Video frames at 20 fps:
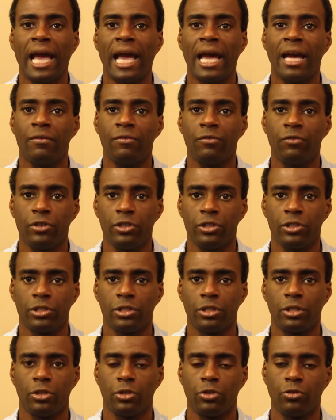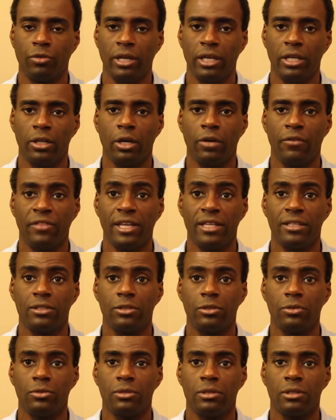average grade of that
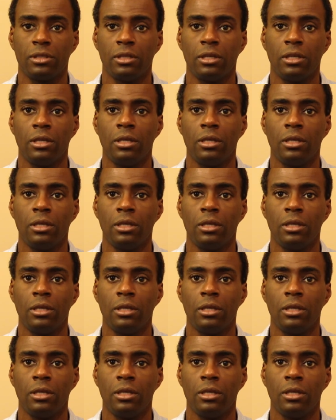student?